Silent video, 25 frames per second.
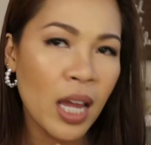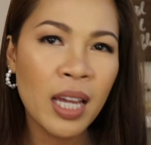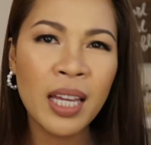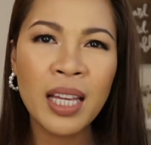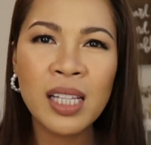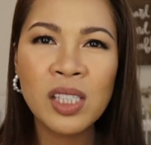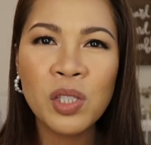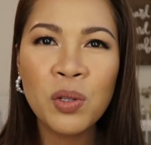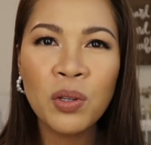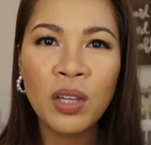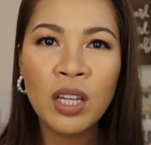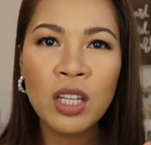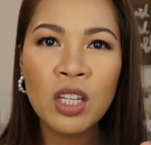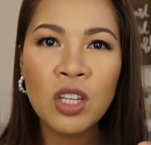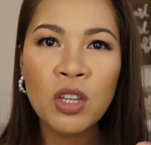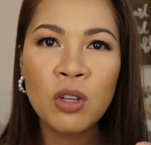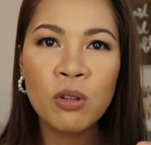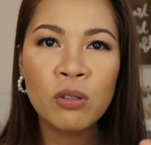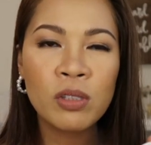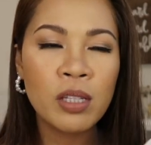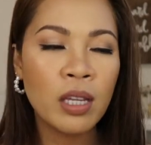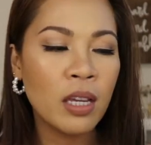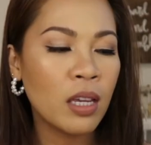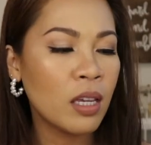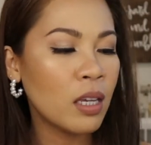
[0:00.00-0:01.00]
I guess you can
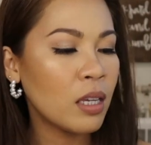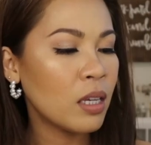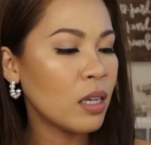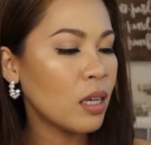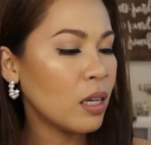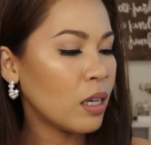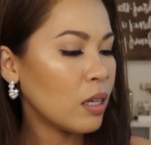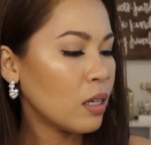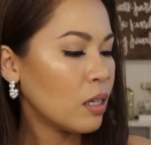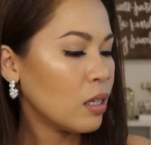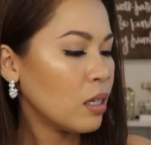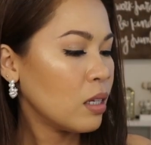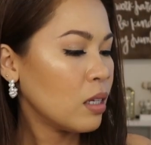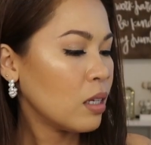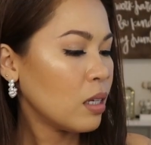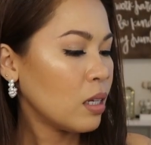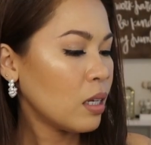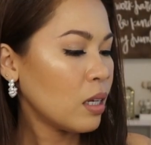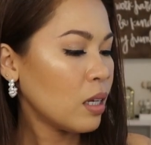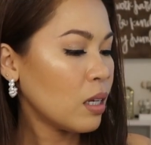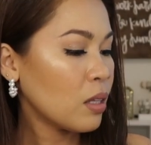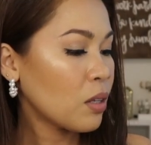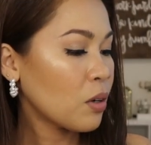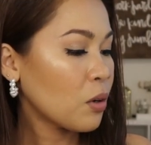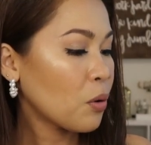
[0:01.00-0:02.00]
use
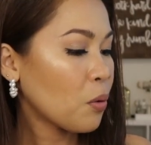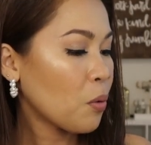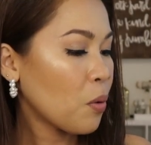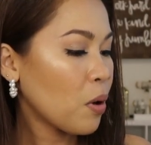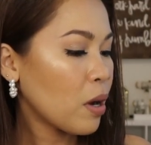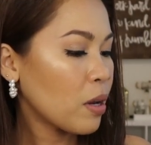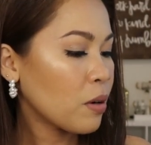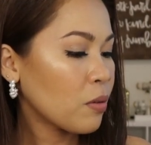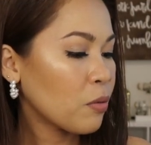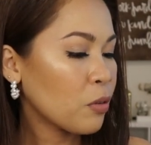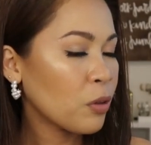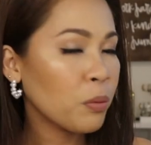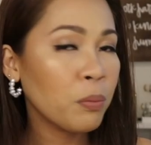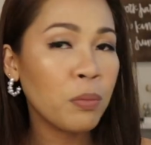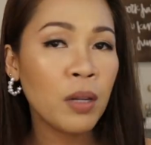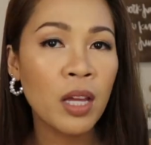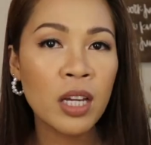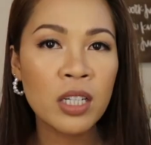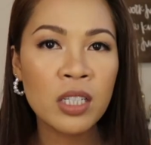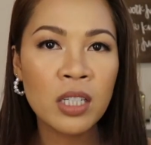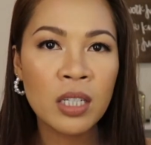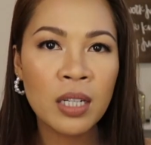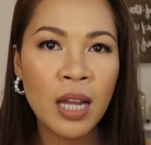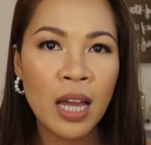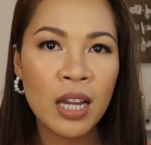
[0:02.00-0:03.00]
either one for
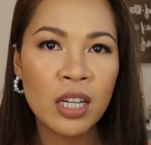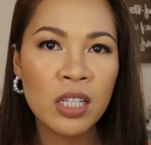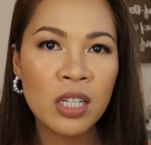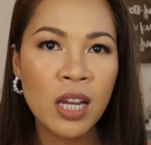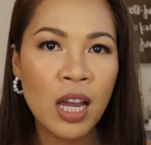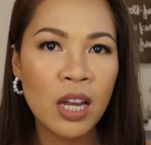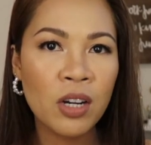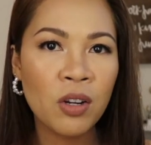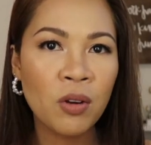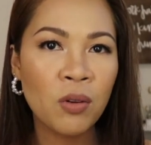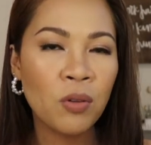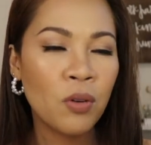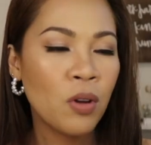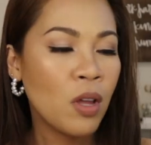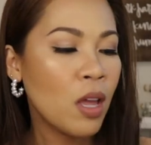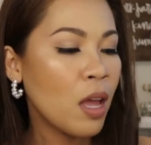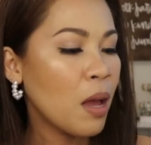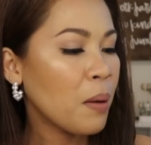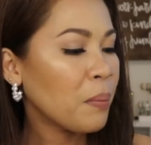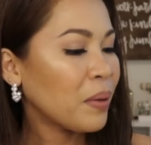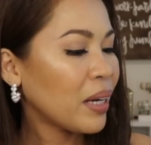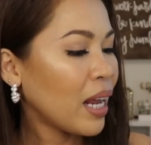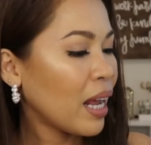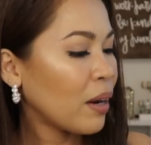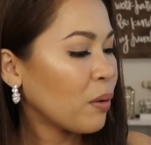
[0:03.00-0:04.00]
blush and eyeshadow,
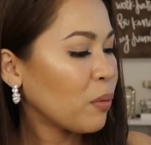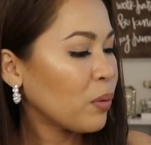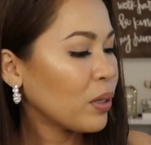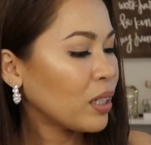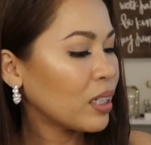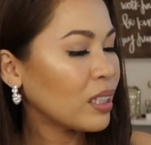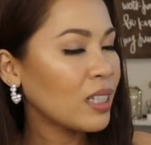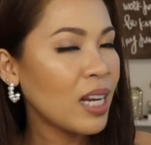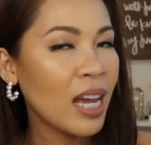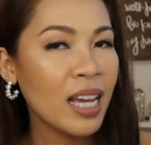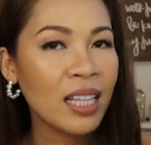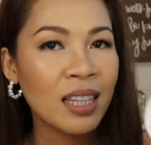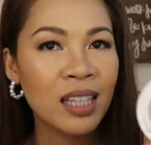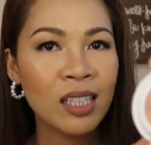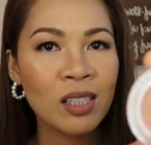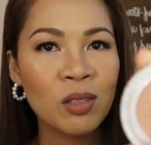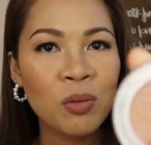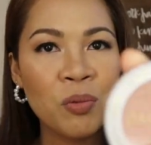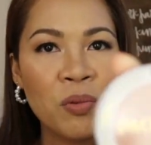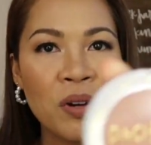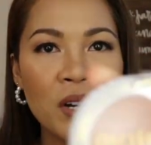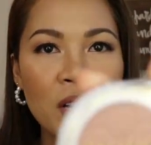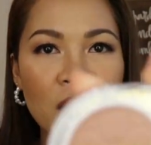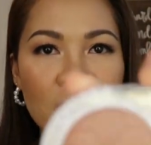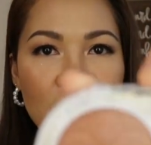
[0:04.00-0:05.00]
but I really like this
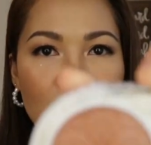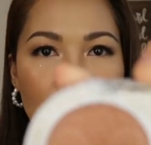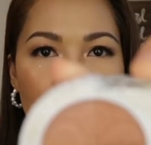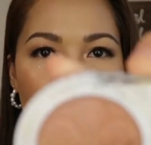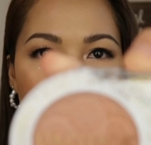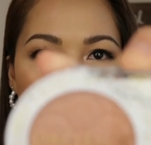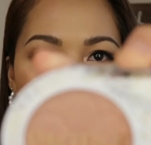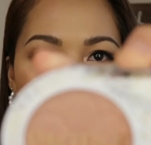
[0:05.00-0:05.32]
one